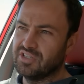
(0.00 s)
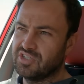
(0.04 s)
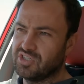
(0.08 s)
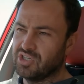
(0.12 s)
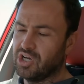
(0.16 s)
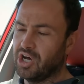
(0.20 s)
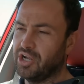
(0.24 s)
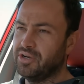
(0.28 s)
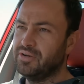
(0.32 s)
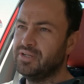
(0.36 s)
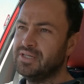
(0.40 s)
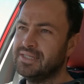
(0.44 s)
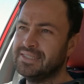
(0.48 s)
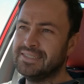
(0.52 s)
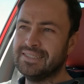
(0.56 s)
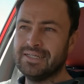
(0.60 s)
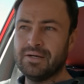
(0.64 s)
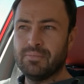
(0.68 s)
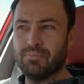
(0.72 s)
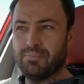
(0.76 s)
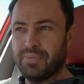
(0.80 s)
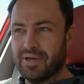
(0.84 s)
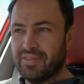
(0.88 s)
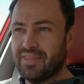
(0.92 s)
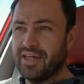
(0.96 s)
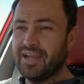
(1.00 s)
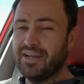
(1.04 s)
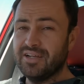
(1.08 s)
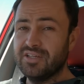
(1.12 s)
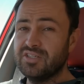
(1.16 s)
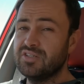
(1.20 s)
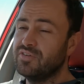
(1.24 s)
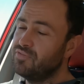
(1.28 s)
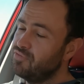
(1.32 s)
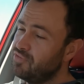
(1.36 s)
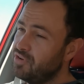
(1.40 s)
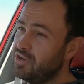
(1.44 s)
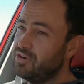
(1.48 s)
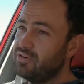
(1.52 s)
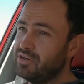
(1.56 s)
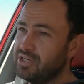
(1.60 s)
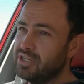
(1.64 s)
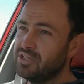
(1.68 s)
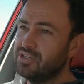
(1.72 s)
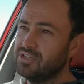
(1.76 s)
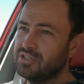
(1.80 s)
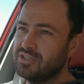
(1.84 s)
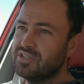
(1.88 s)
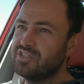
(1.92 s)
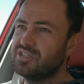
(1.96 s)
this on, but that is a very
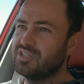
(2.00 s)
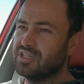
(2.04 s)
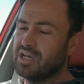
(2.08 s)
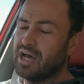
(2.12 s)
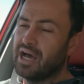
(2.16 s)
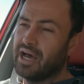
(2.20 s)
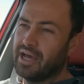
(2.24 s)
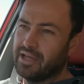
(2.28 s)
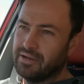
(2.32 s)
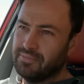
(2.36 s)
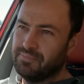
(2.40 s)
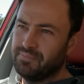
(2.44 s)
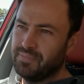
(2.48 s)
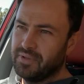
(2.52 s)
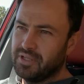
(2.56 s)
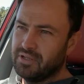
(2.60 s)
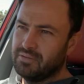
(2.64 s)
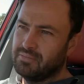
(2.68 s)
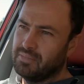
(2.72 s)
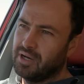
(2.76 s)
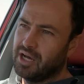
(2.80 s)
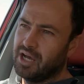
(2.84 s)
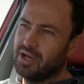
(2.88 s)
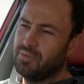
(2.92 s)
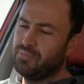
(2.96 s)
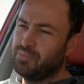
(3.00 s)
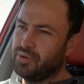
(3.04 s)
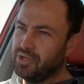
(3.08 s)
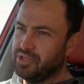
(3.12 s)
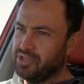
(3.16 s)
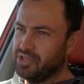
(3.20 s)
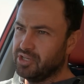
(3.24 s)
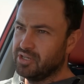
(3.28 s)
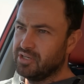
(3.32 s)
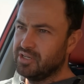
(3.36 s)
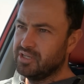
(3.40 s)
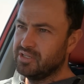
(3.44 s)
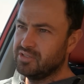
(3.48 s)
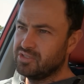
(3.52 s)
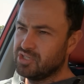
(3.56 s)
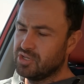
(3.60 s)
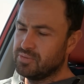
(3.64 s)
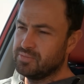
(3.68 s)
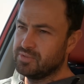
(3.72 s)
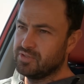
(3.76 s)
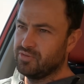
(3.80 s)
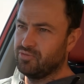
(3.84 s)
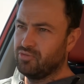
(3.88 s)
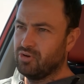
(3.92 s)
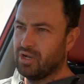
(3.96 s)
good sign in my opinion in
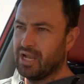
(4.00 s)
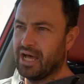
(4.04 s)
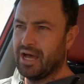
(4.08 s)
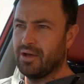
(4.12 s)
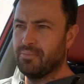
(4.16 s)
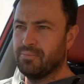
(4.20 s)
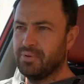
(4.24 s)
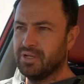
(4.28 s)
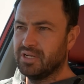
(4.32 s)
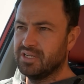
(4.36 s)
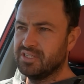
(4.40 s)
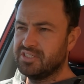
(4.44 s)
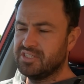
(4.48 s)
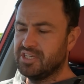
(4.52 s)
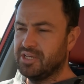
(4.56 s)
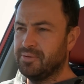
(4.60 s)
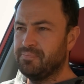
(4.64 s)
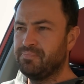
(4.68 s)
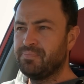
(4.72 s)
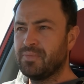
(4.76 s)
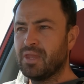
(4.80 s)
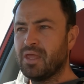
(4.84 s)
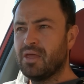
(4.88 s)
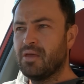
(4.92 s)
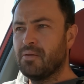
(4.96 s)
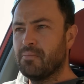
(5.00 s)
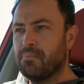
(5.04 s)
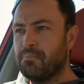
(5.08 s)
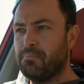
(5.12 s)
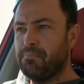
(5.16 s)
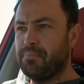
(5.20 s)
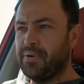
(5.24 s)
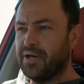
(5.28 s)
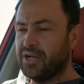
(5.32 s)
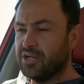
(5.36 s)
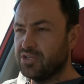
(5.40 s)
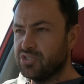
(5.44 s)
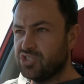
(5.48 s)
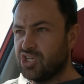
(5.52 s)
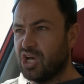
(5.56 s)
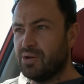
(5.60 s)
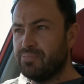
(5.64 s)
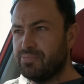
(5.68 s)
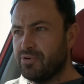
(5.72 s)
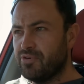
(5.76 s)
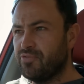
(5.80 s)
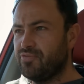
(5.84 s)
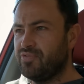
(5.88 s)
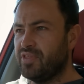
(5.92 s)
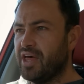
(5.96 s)
terms of reliability. But on
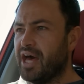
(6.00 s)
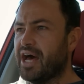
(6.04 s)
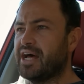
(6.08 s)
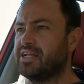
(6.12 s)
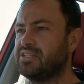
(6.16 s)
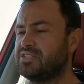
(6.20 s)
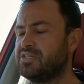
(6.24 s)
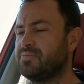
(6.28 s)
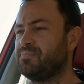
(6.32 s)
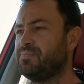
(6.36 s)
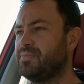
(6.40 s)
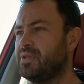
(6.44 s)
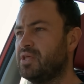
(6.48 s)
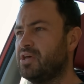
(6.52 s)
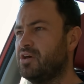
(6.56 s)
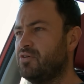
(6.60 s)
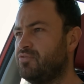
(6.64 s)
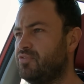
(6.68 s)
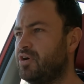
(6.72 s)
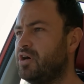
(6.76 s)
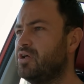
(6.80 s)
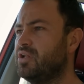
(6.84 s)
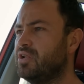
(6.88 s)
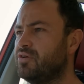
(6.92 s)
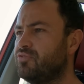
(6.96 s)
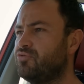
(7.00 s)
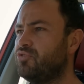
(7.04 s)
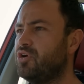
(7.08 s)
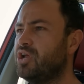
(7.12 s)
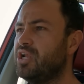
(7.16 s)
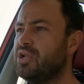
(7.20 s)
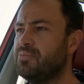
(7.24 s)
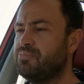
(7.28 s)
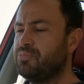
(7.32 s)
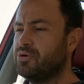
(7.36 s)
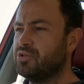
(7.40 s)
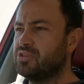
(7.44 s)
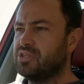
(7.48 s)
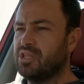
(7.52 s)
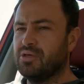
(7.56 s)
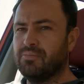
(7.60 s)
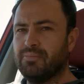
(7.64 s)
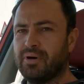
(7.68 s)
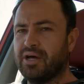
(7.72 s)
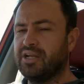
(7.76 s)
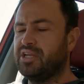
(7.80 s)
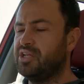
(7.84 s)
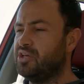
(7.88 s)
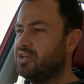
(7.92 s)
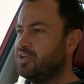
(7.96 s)
top of that, Haval have really put their
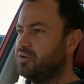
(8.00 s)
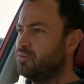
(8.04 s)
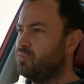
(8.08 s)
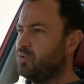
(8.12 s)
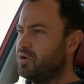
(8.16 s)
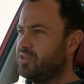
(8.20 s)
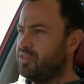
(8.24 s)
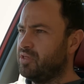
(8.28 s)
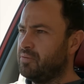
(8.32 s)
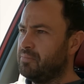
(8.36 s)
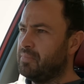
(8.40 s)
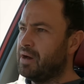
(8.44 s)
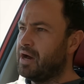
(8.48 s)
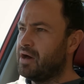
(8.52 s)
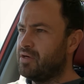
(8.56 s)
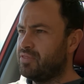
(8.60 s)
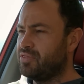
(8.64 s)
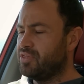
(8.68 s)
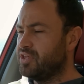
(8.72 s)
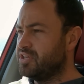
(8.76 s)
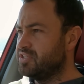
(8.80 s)
money where their mouth